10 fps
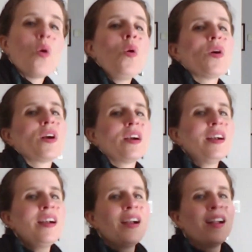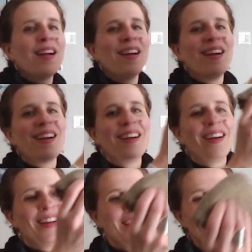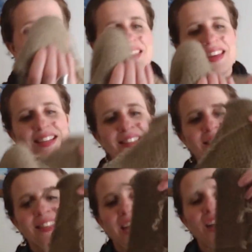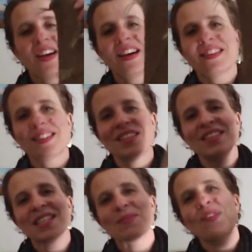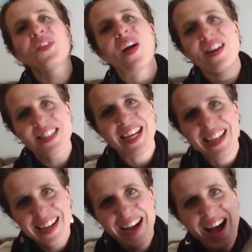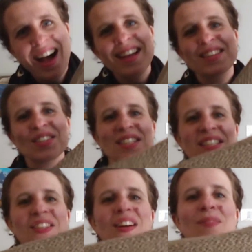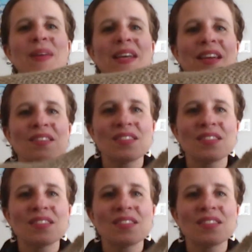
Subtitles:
or that still need to be frogged. So she started making